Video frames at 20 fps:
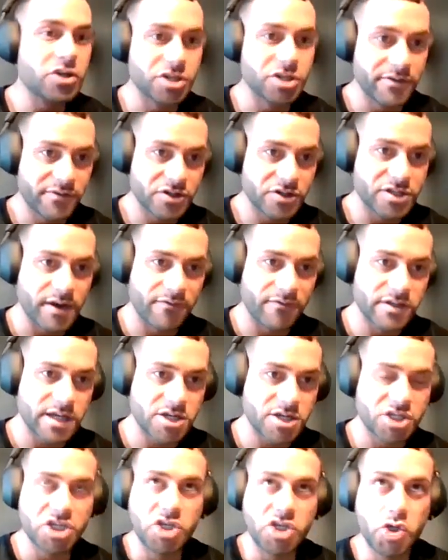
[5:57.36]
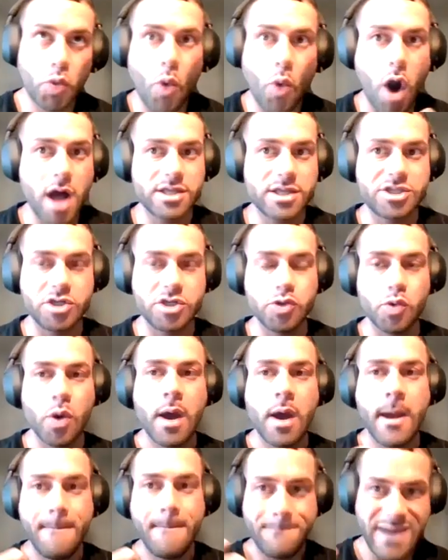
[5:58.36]
version of yourself, essentially. You want to
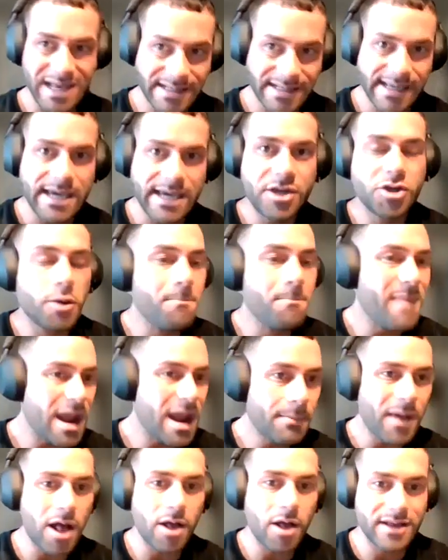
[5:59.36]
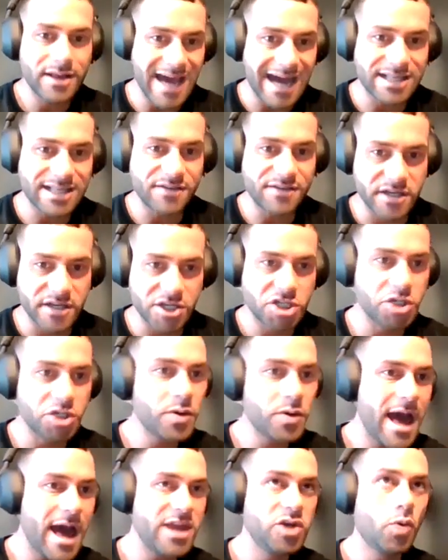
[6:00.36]
maintain your metabolically active
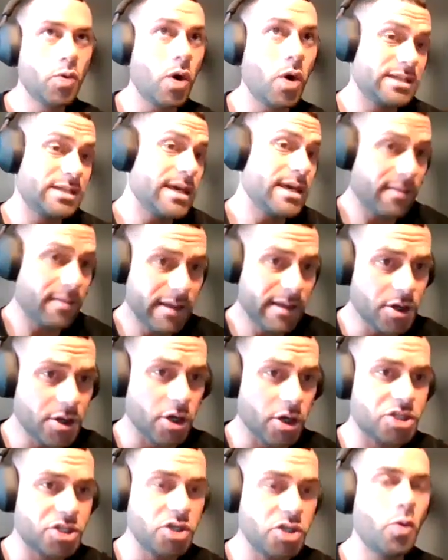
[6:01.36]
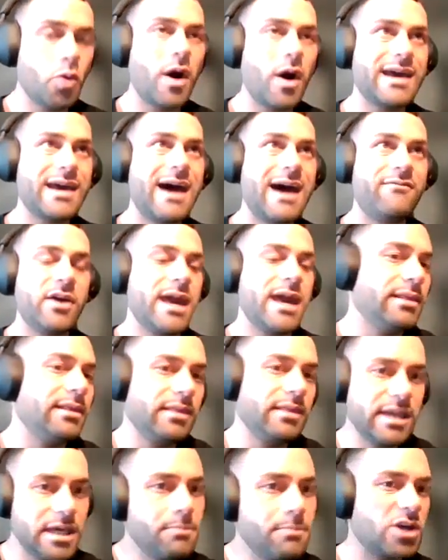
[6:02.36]
tissue and you want to get leaner. So you want to have a
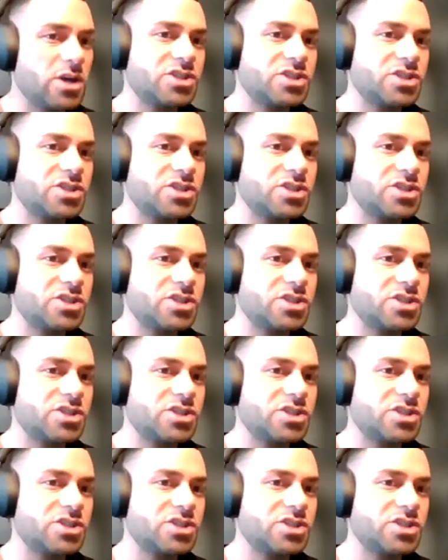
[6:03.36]
lean